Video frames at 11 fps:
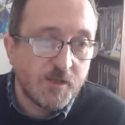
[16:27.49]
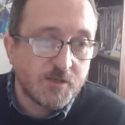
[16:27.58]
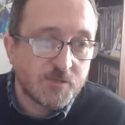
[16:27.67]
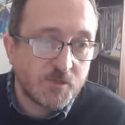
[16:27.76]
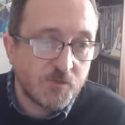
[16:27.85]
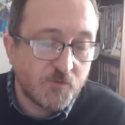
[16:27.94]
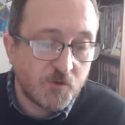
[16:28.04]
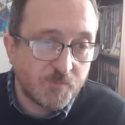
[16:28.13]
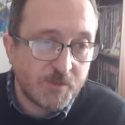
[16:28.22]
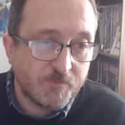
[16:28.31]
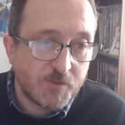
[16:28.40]
So you've got to
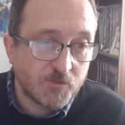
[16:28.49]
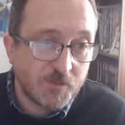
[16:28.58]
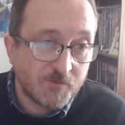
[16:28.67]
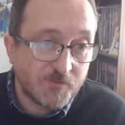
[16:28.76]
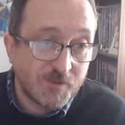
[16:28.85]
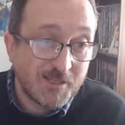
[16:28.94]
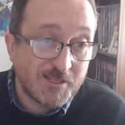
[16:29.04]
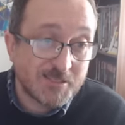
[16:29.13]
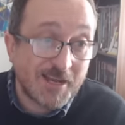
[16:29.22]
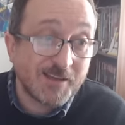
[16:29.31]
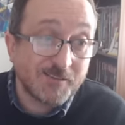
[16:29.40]
be building for
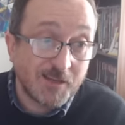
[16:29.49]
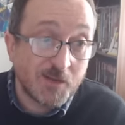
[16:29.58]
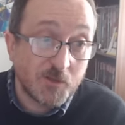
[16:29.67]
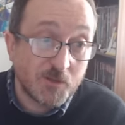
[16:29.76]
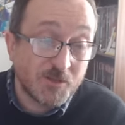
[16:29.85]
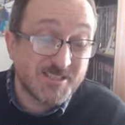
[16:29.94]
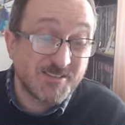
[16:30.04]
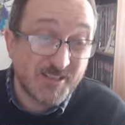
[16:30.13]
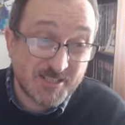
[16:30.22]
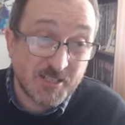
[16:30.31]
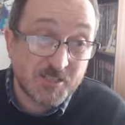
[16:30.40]
this and game week 37.
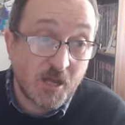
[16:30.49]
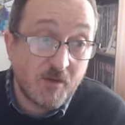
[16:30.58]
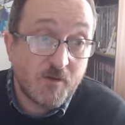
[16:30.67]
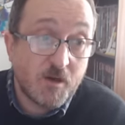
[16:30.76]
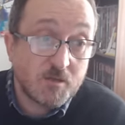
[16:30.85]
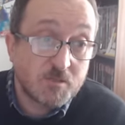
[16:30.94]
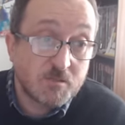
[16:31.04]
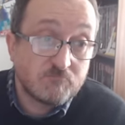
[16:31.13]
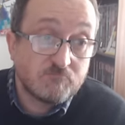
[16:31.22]
That's a tough ask.